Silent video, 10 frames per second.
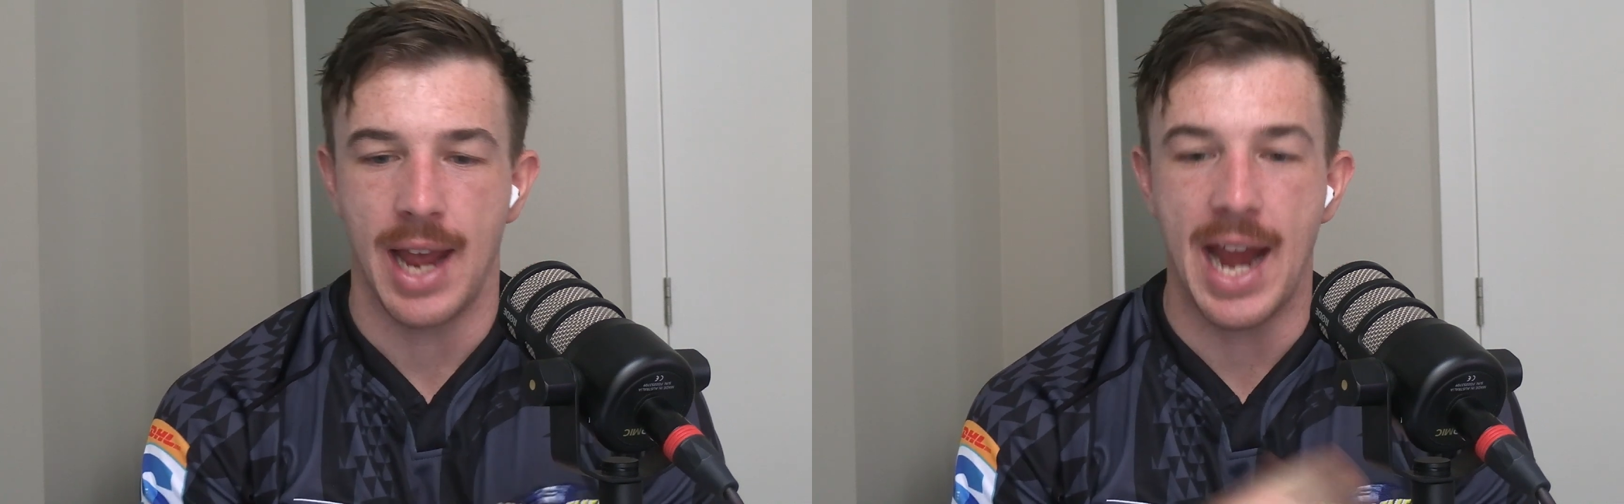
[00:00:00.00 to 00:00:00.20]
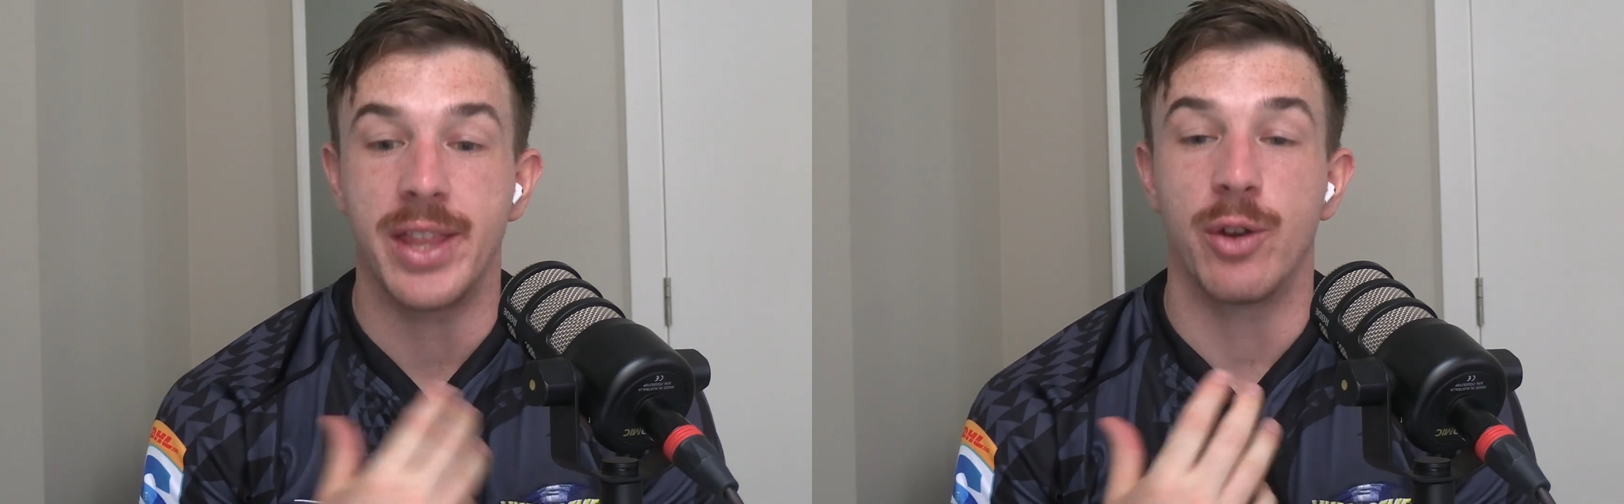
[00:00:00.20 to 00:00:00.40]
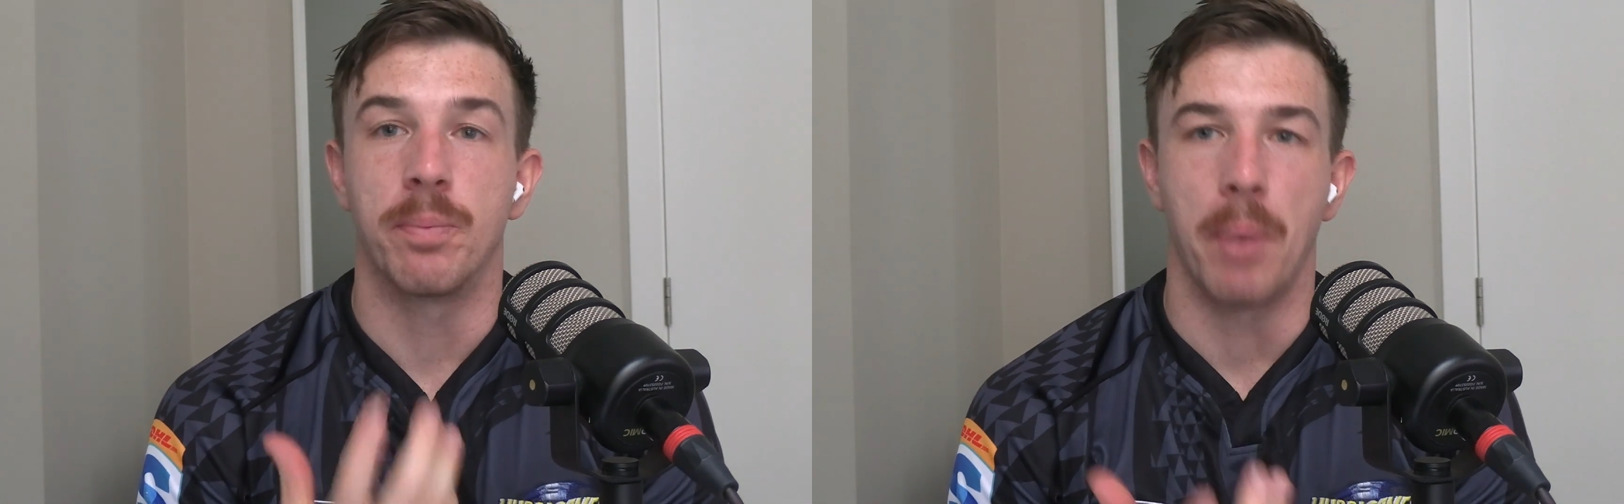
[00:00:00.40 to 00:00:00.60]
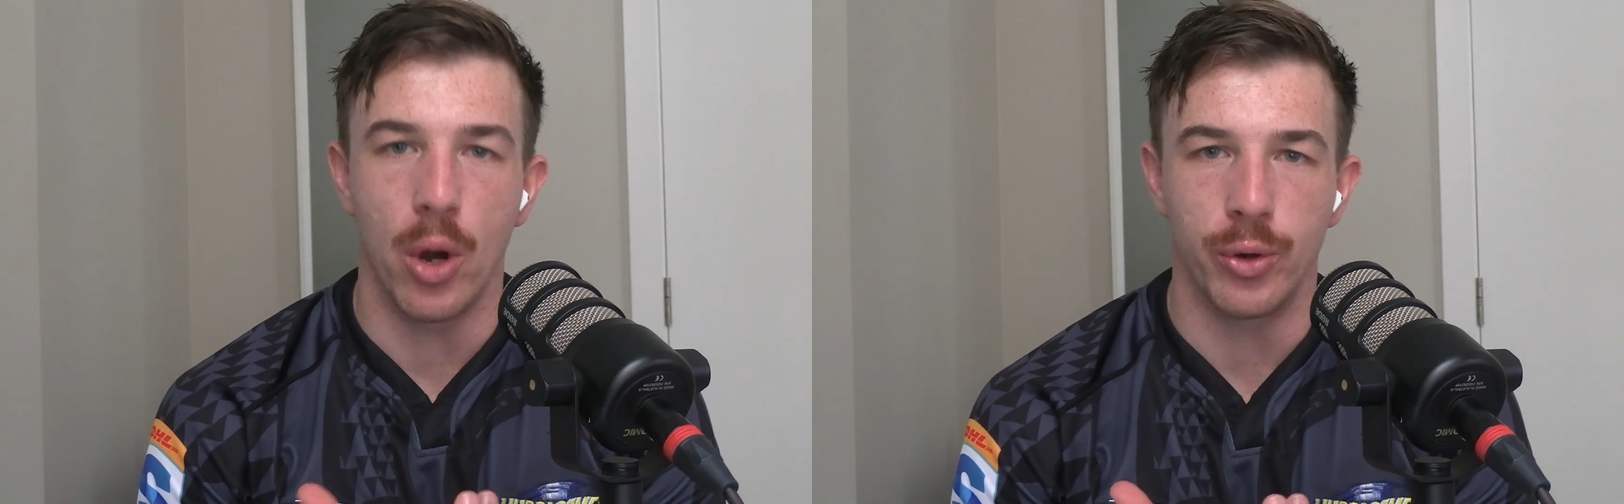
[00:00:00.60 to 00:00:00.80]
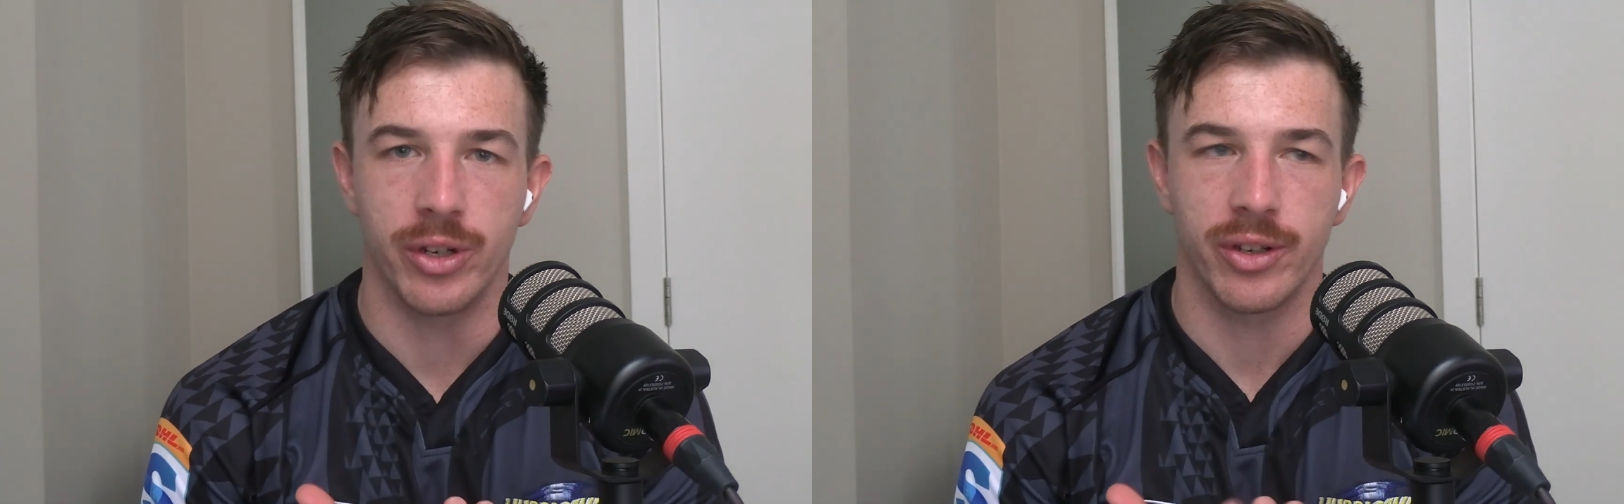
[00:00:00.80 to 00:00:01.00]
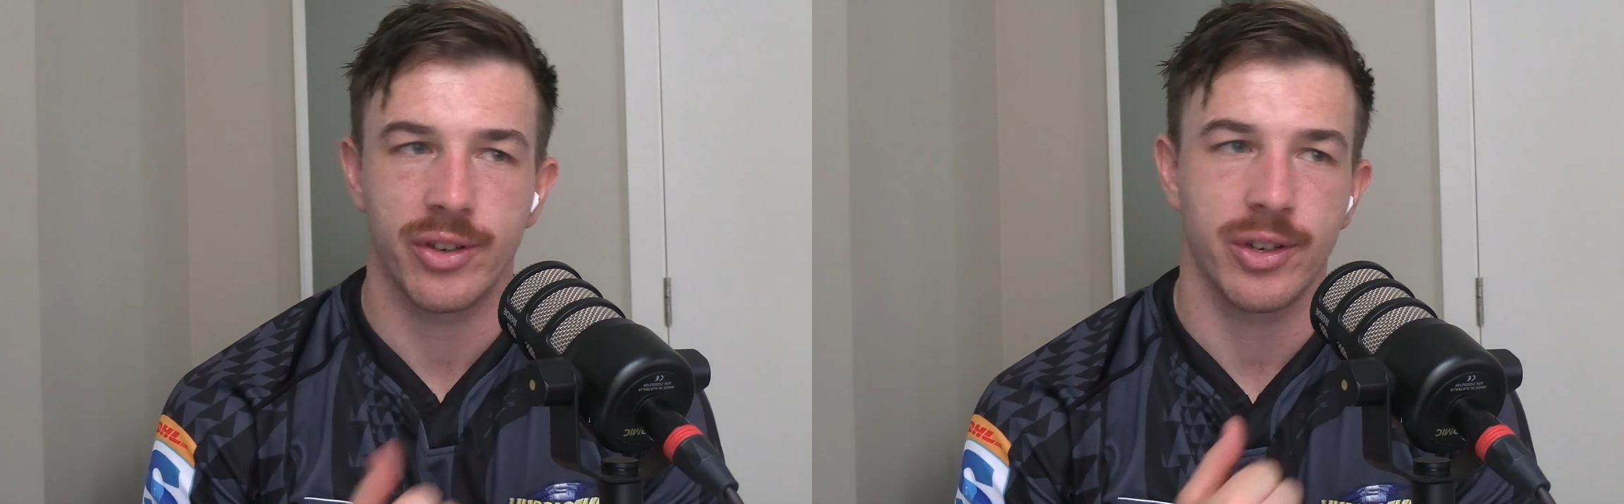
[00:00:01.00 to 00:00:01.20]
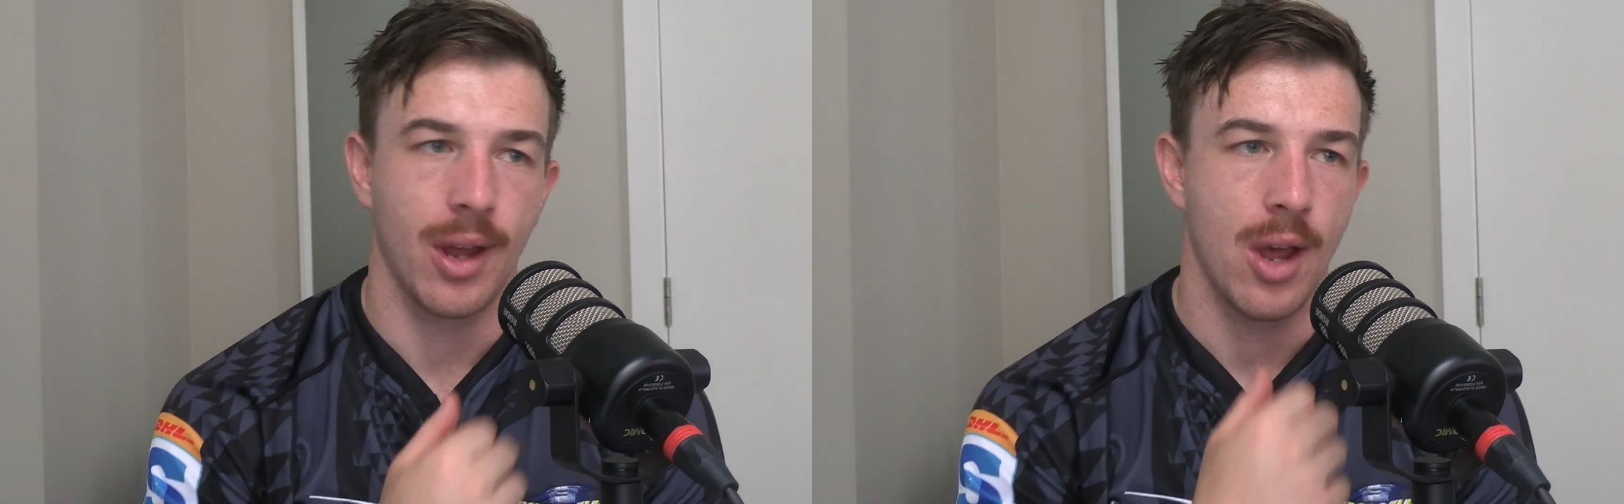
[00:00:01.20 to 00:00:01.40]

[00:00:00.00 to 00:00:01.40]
and their opponents